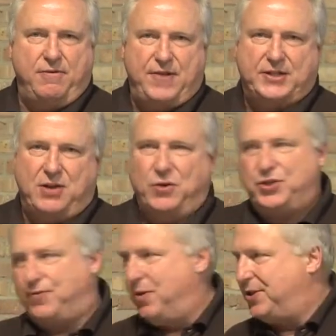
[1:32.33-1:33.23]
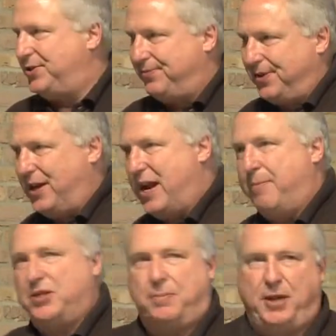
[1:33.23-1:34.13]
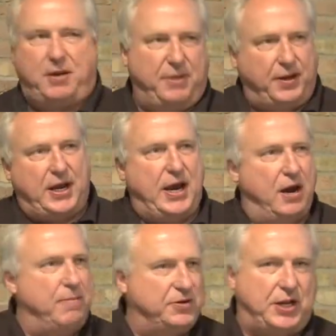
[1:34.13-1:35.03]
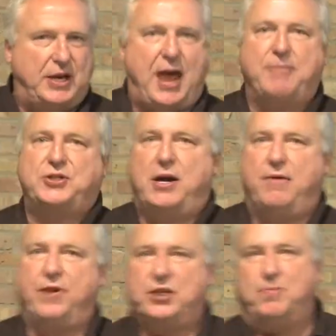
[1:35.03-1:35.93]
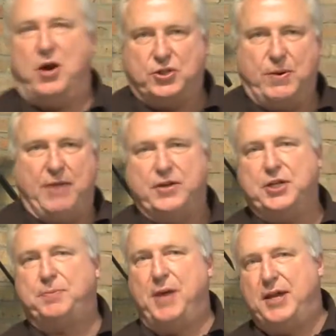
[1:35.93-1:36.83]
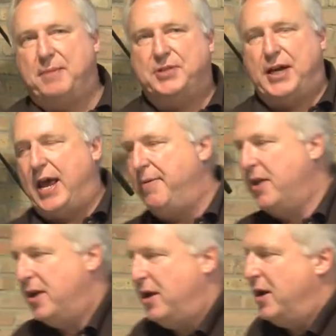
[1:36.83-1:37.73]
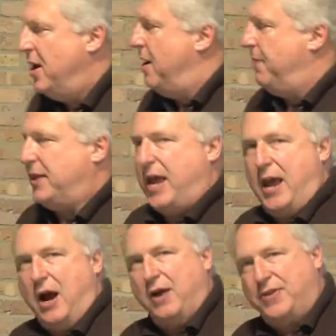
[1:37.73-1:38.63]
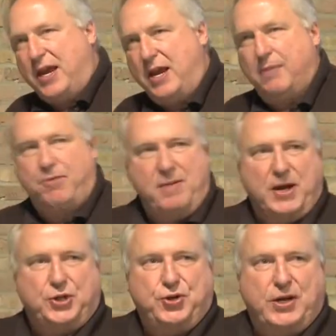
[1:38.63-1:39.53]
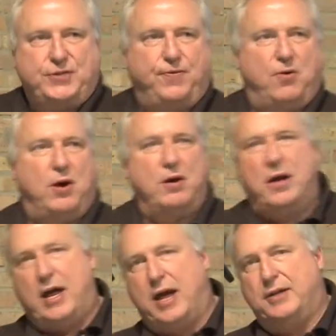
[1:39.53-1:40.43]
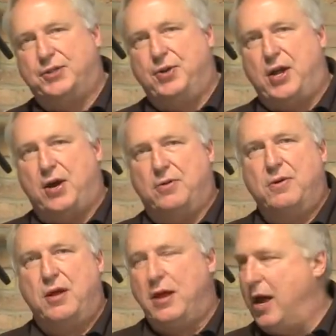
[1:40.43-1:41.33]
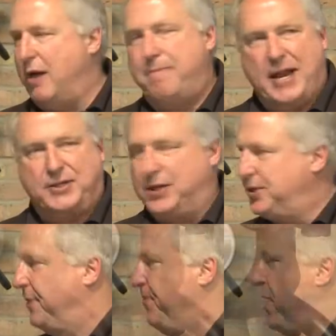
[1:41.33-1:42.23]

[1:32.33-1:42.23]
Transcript: Vinton, which of course really not much applicability here. Most of the cameras here are very small, so we haven't displayed them today. But they are the premier choice for studio pedestals.